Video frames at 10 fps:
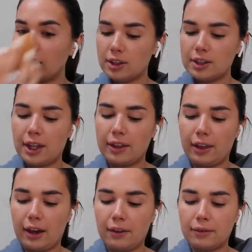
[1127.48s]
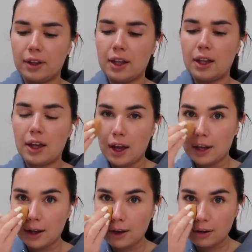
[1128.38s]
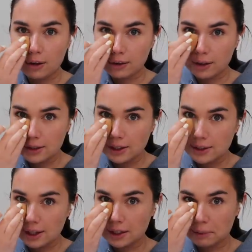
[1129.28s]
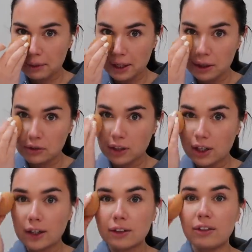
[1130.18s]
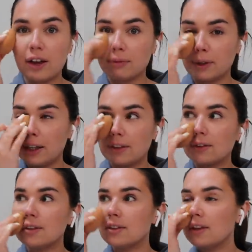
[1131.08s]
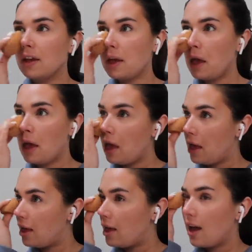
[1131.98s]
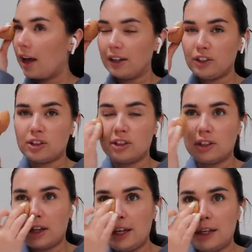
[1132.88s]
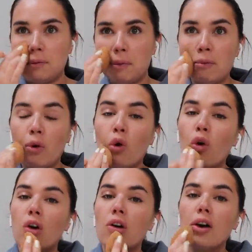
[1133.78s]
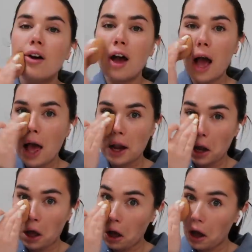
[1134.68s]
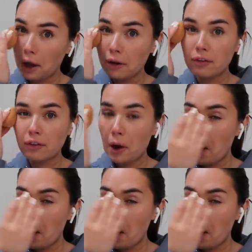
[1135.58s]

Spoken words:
Just like that. How long has that taken me? Literally like 5 minutes. And I just look a little bit more alive.